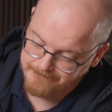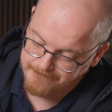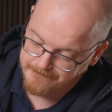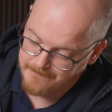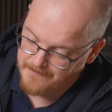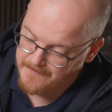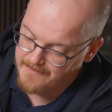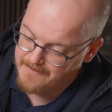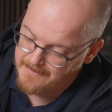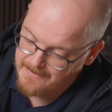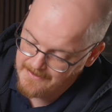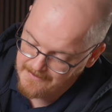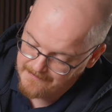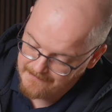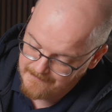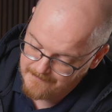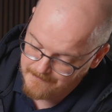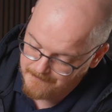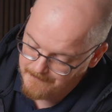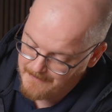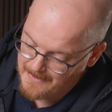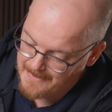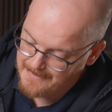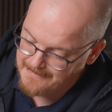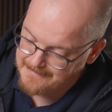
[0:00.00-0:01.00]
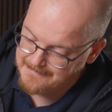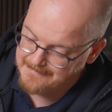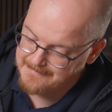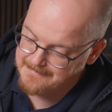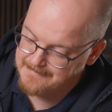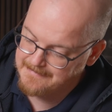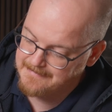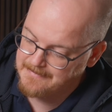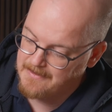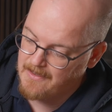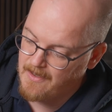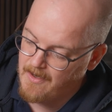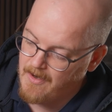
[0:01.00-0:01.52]
This
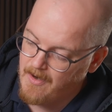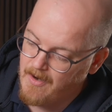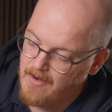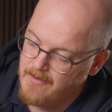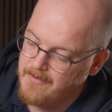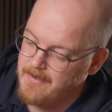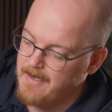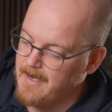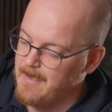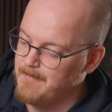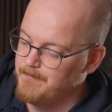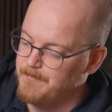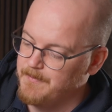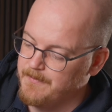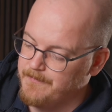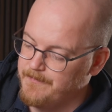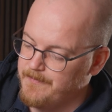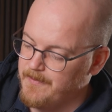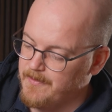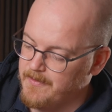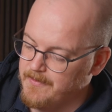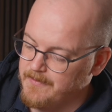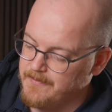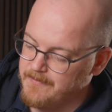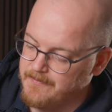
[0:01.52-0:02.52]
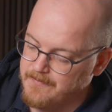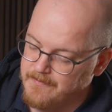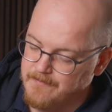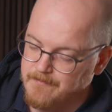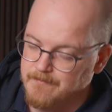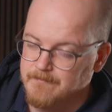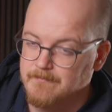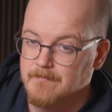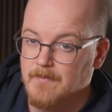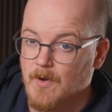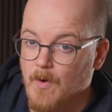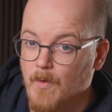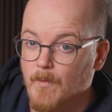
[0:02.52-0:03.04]
makes our amplifiers
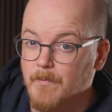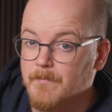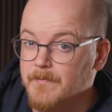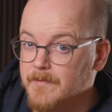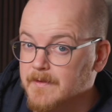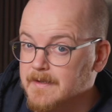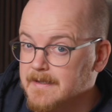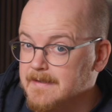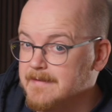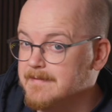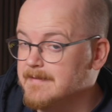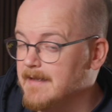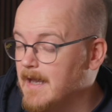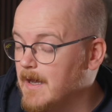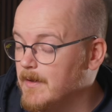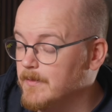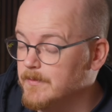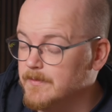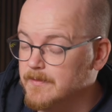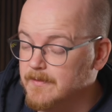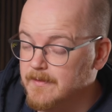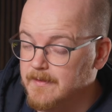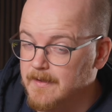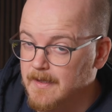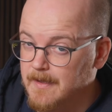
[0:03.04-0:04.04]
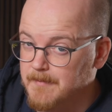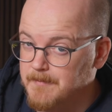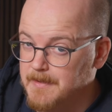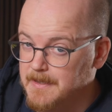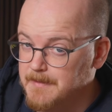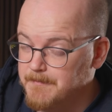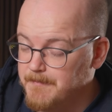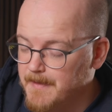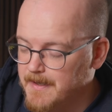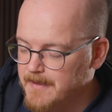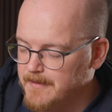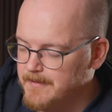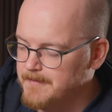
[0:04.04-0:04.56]
hopefully sound a
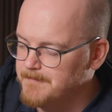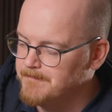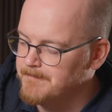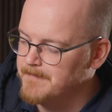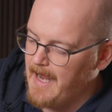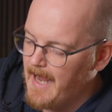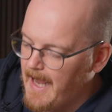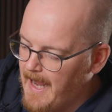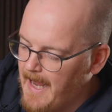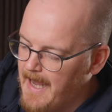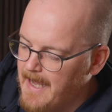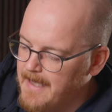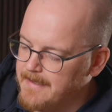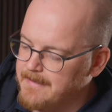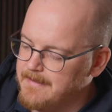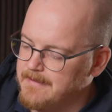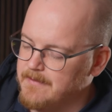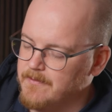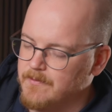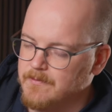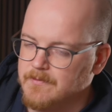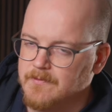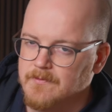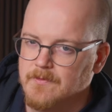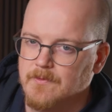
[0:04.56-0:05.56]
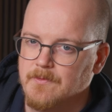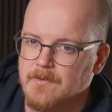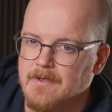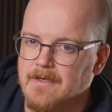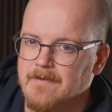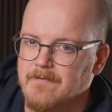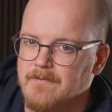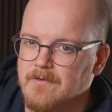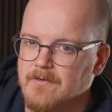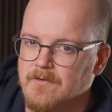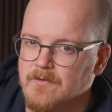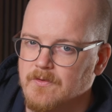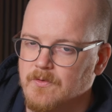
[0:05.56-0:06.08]
bit better, and it also
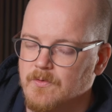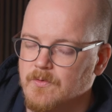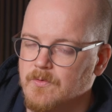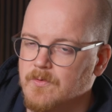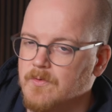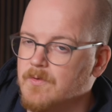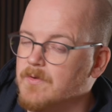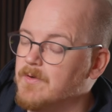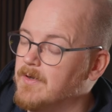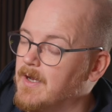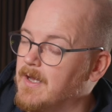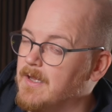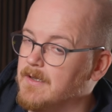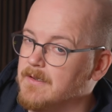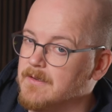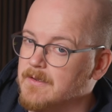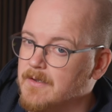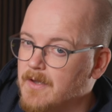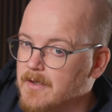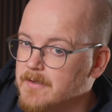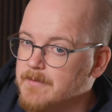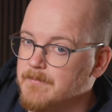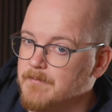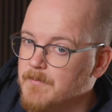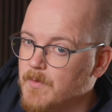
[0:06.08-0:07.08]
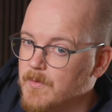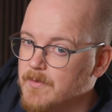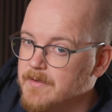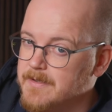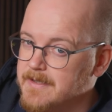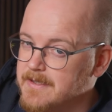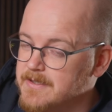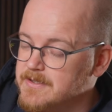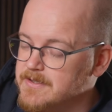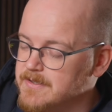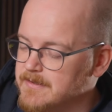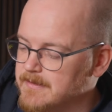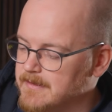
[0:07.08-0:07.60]
gives you a lot more
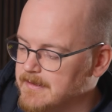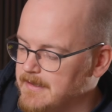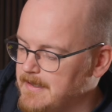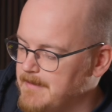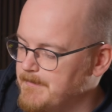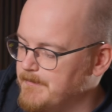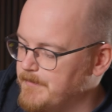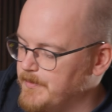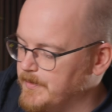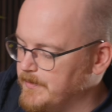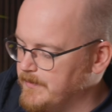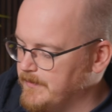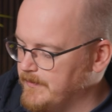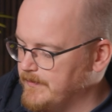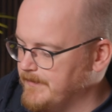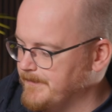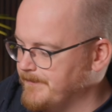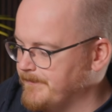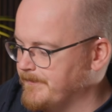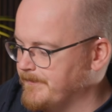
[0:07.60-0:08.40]
digital inputs.